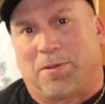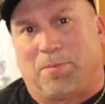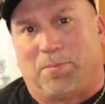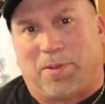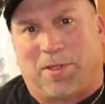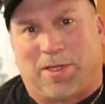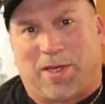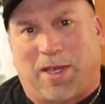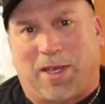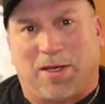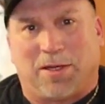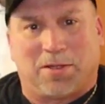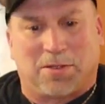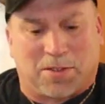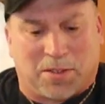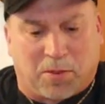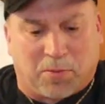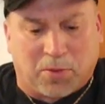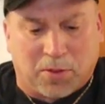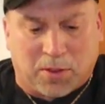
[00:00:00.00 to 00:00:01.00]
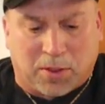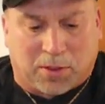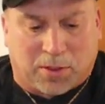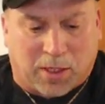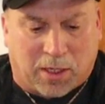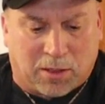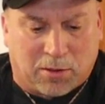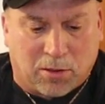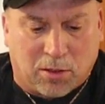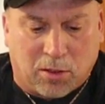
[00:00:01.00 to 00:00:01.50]
the potatoes that really
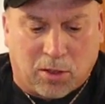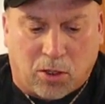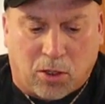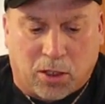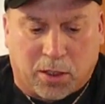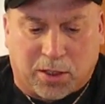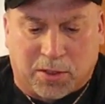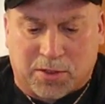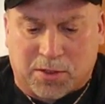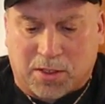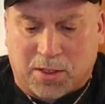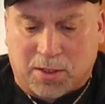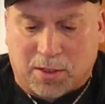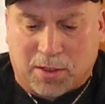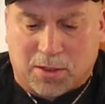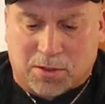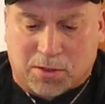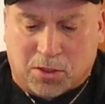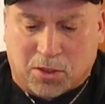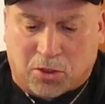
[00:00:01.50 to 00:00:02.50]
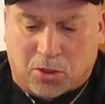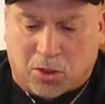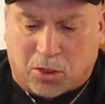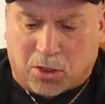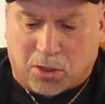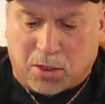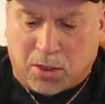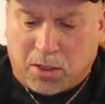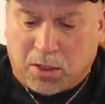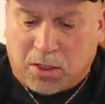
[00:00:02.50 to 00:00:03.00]
take the longest in this to
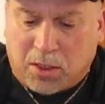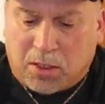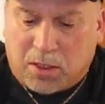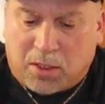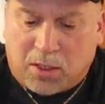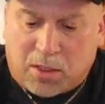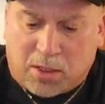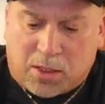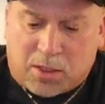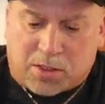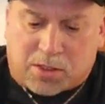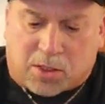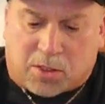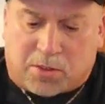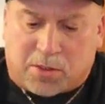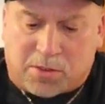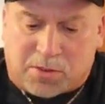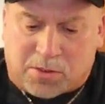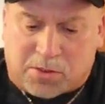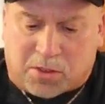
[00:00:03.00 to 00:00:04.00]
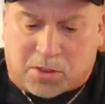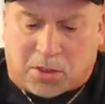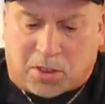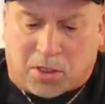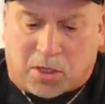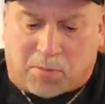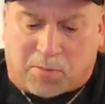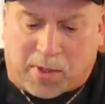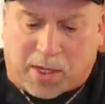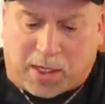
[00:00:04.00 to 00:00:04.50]
cook. So this is going to
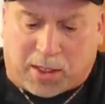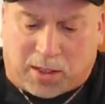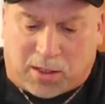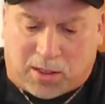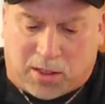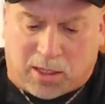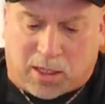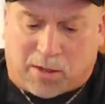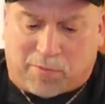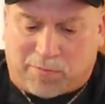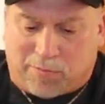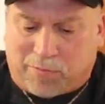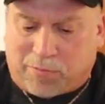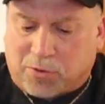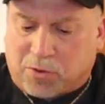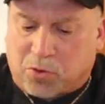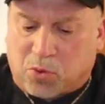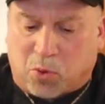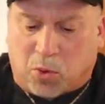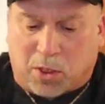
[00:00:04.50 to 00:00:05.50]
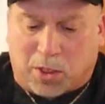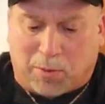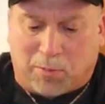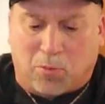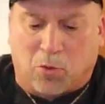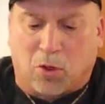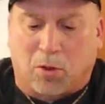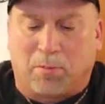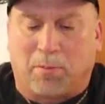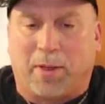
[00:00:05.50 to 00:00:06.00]
go back in the oven for 20
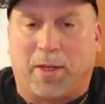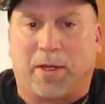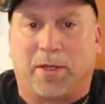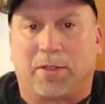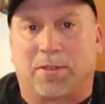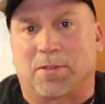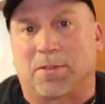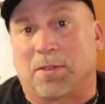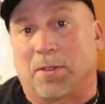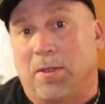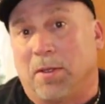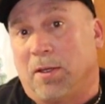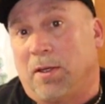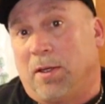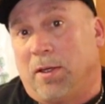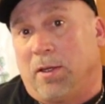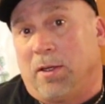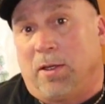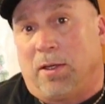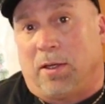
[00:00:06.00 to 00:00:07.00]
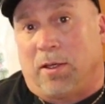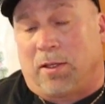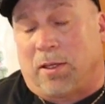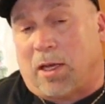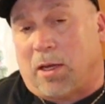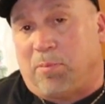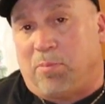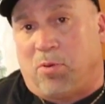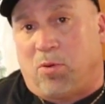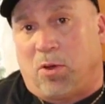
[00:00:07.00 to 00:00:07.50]
more minutes. At
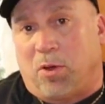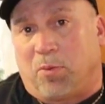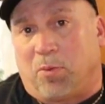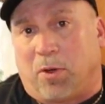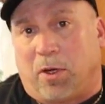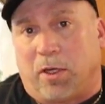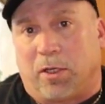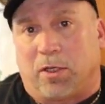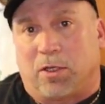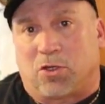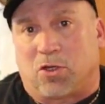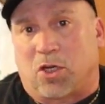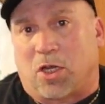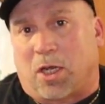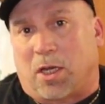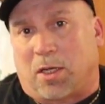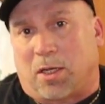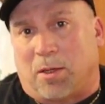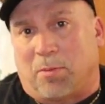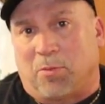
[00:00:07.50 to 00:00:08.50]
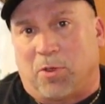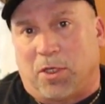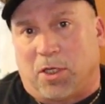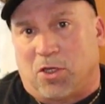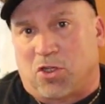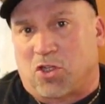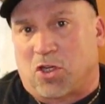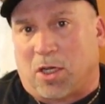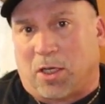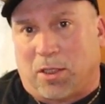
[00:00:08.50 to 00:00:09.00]
that point, we're going to check. I'm going
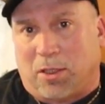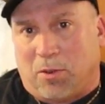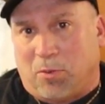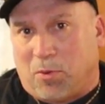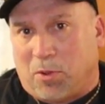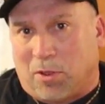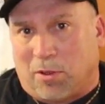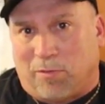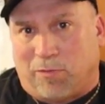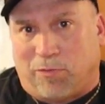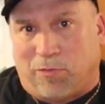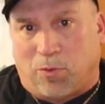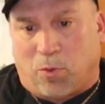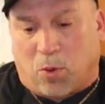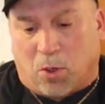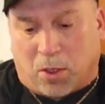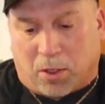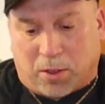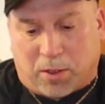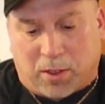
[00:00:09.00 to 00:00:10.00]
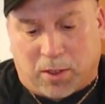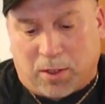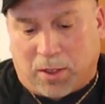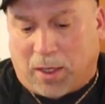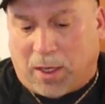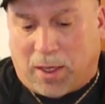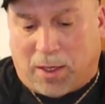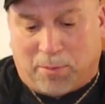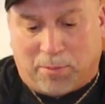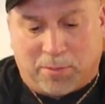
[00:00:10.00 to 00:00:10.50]
to check it with a fork.
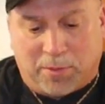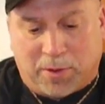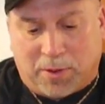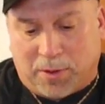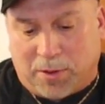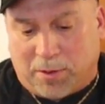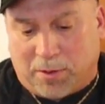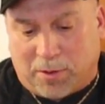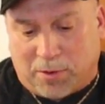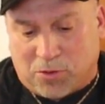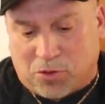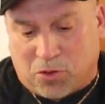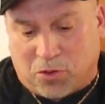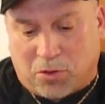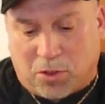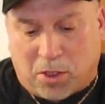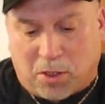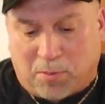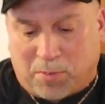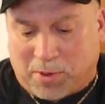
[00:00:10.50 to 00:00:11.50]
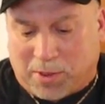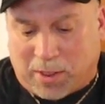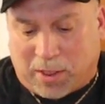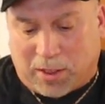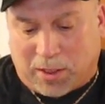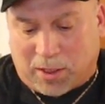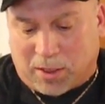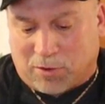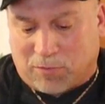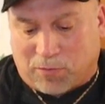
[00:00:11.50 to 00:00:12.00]
And as you know,
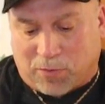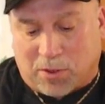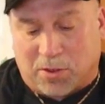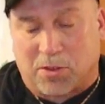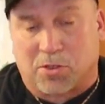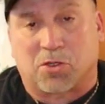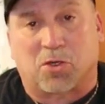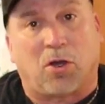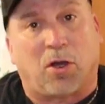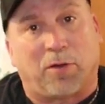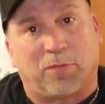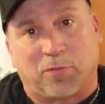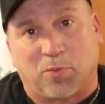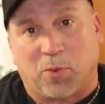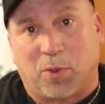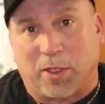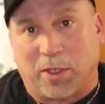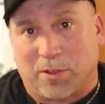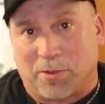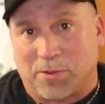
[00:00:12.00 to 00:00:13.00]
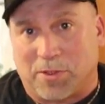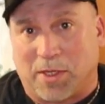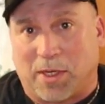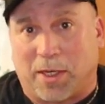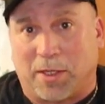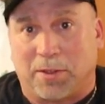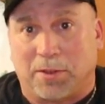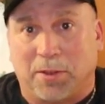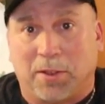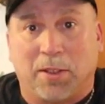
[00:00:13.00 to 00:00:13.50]
potato gets very soft when it's
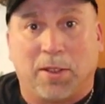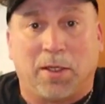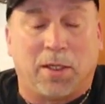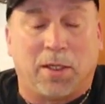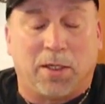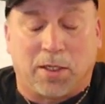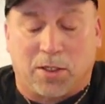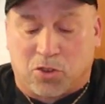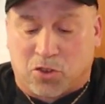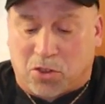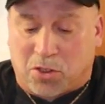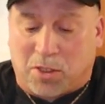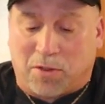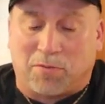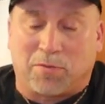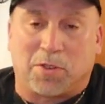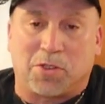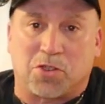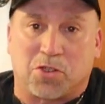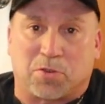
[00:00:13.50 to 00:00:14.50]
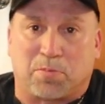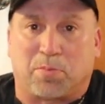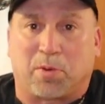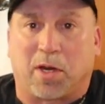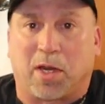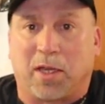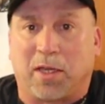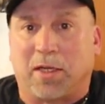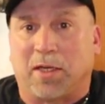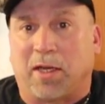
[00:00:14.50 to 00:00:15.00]
done. Should even just
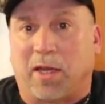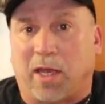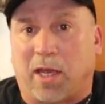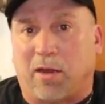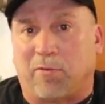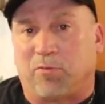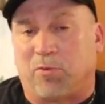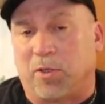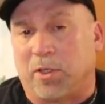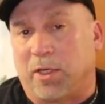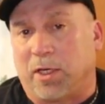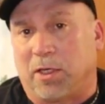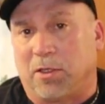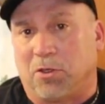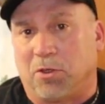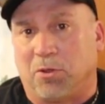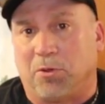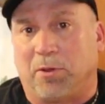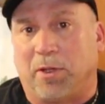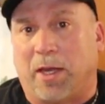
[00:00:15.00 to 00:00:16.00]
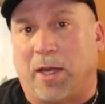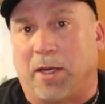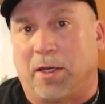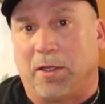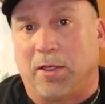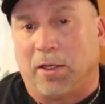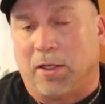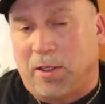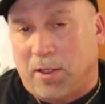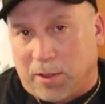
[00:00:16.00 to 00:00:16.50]
break in half when I do that.
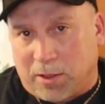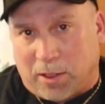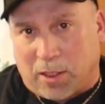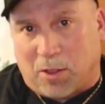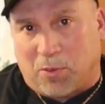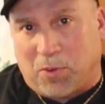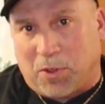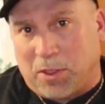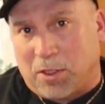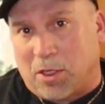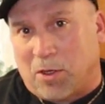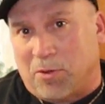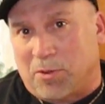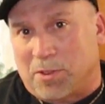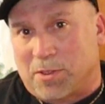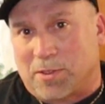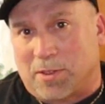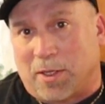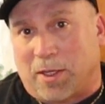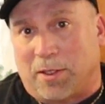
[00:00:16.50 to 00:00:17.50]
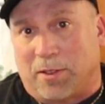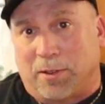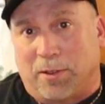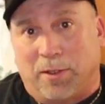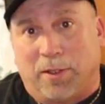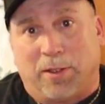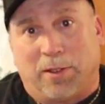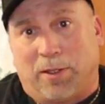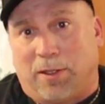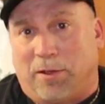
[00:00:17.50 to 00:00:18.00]
Then we know it's done.
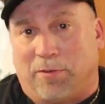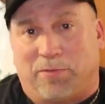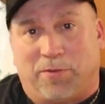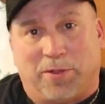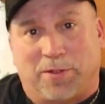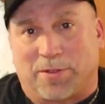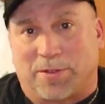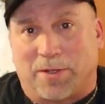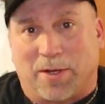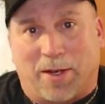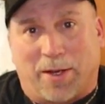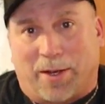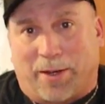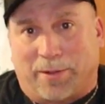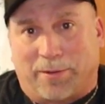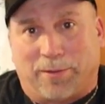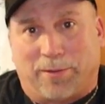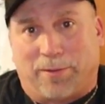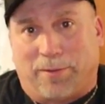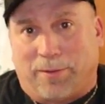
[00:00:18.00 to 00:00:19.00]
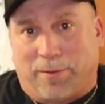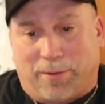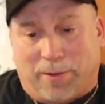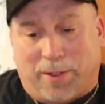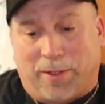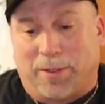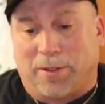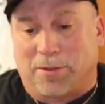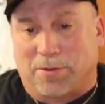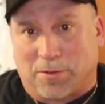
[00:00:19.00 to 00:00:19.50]
If it's not,
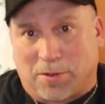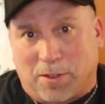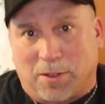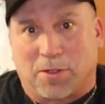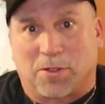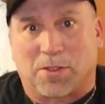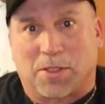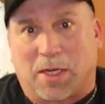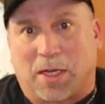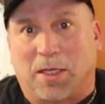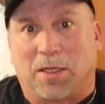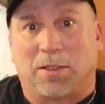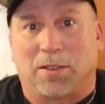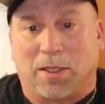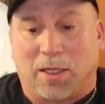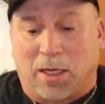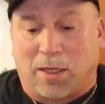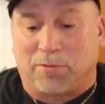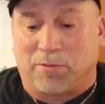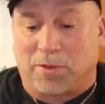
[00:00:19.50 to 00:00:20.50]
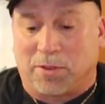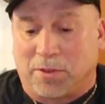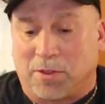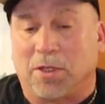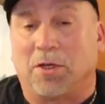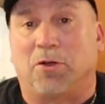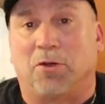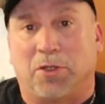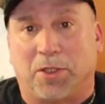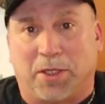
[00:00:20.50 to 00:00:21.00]
then it's going to stay in the oven
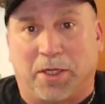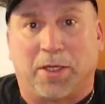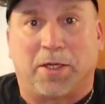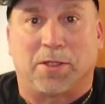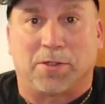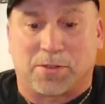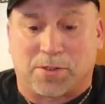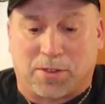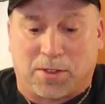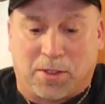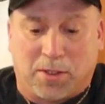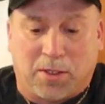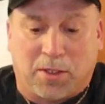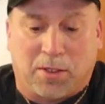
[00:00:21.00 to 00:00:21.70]
until it is.